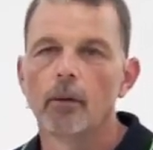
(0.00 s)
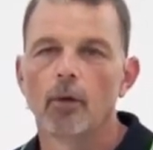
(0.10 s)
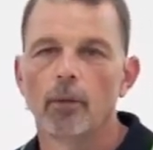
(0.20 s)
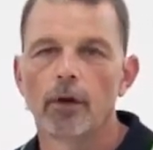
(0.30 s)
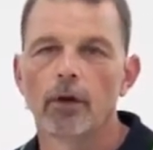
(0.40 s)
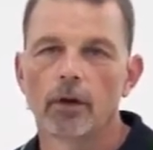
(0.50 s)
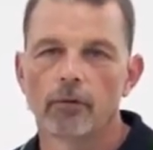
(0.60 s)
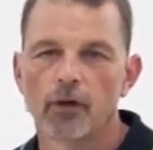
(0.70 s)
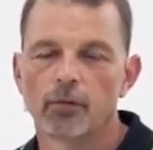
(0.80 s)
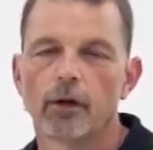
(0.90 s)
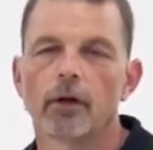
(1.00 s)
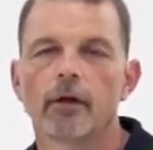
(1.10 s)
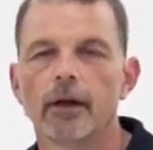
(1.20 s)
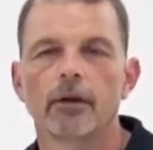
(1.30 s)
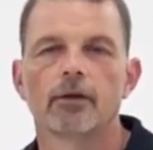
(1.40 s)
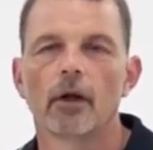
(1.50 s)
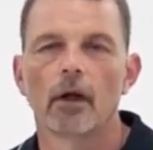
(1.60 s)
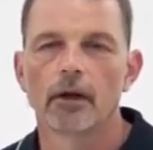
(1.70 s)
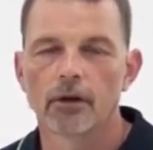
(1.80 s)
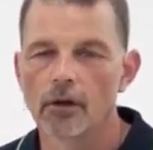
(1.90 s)
But because of the spring on the
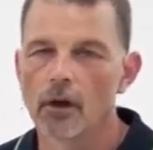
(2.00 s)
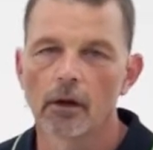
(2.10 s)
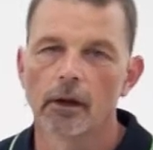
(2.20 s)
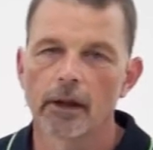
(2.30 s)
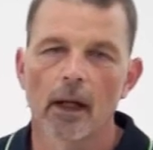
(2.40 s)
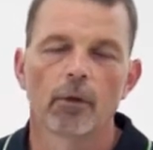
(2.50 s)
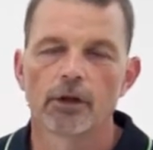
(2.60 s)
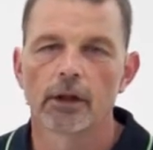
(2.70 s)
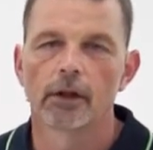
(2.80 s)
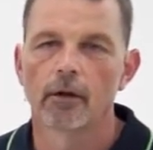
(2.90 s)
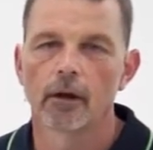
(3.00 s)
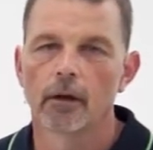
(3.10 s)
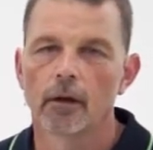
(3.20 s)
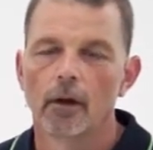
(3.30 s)
inside, it's not going to damage anything.